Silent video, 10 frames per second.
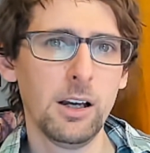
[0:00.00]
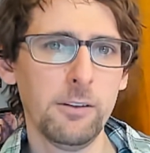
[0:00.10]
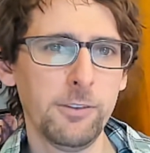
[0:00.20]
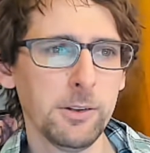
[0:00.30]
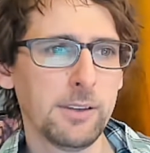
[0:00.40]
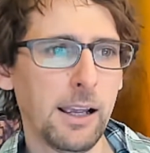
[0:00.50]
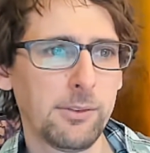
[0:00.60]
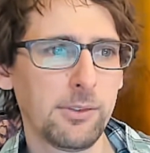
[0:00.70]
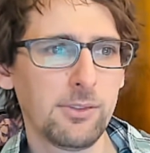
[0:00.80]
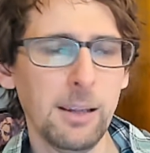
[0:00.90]
filled
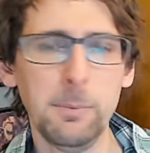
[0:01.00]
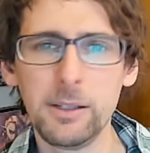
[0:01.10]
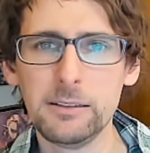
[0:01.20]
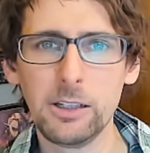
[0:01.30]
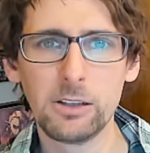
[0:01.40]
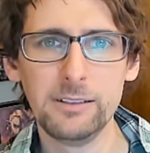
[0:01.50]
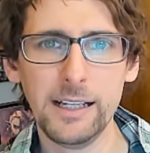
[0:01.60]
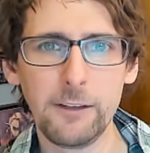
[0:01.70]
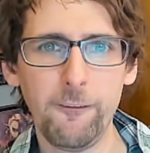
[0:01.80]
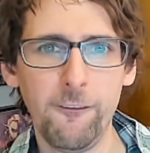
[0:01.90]
dice typically are
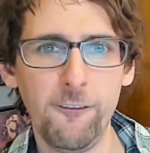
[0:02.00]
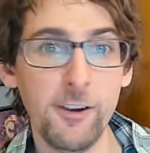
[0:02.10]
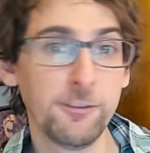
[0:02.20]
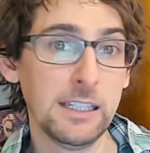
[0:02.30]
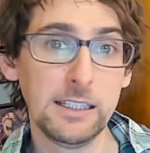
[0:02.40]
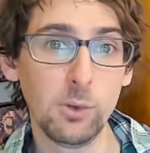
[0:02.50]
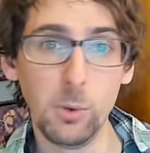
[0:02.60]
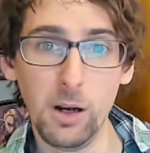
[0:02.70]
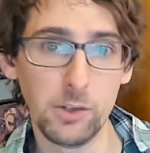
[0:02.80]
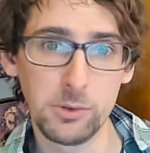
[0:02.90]
like $50 to
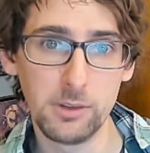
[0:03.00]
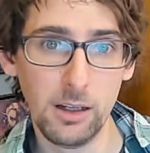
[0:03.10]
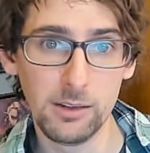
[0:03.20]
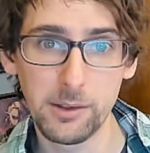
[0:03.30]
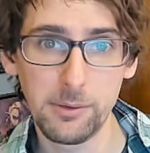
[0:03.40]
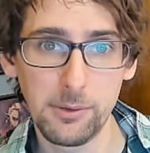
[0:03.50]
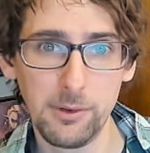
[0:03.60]
$100.